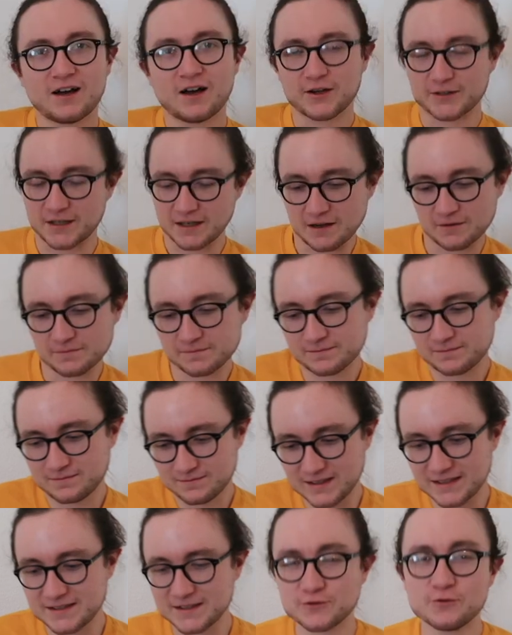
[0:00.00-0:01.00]
okay, I'm,
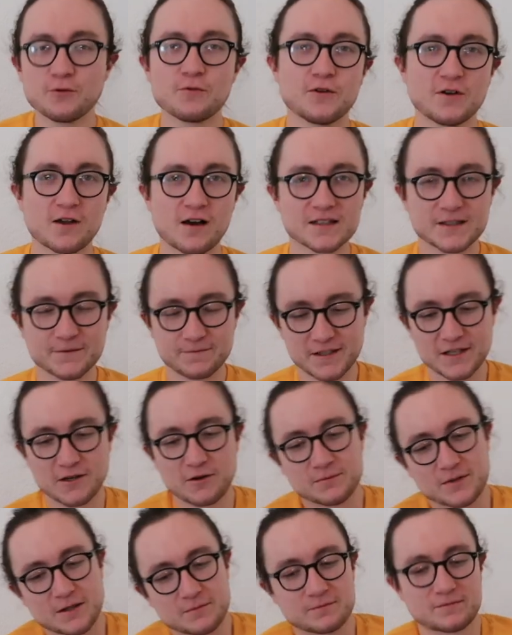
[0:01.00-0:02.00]
it's a Northern Lights video
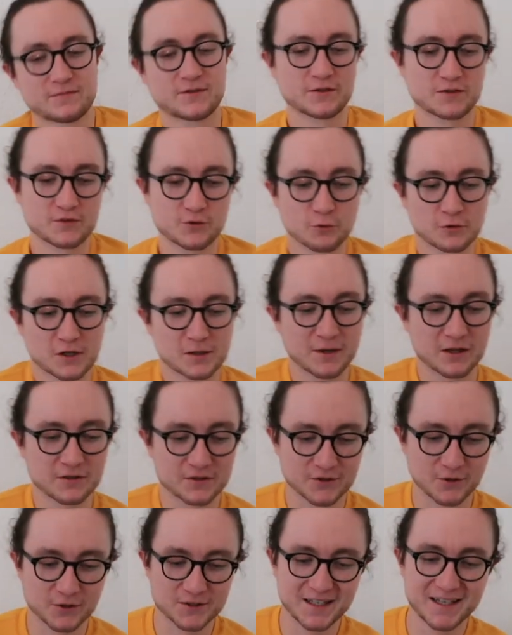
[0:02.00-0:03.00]
and I'm just talking about
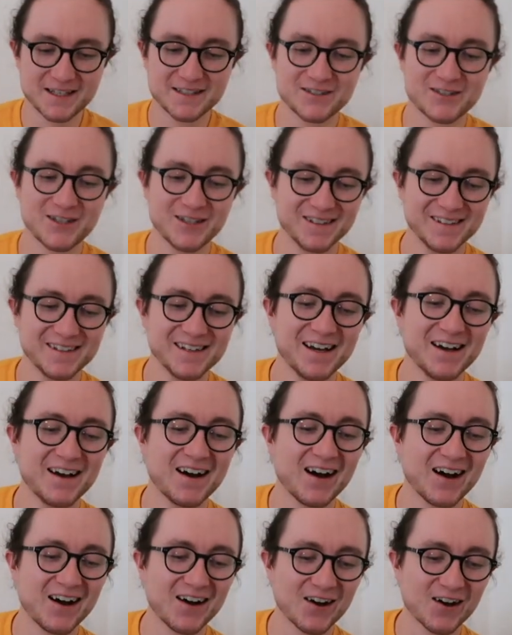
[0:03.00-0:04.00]
sausage.
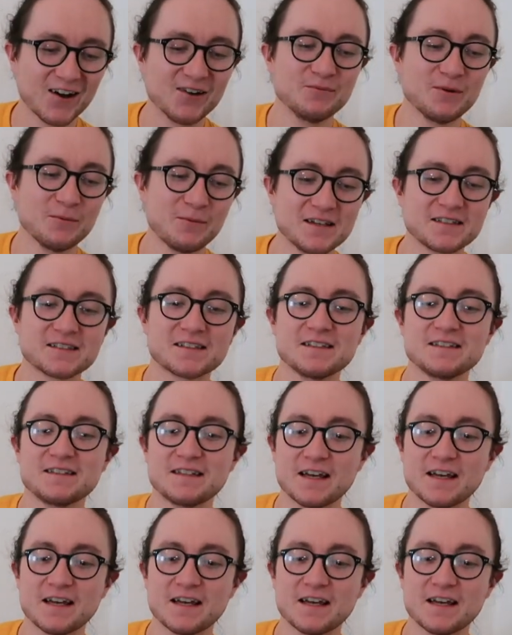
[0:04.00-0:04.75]
uh, but basically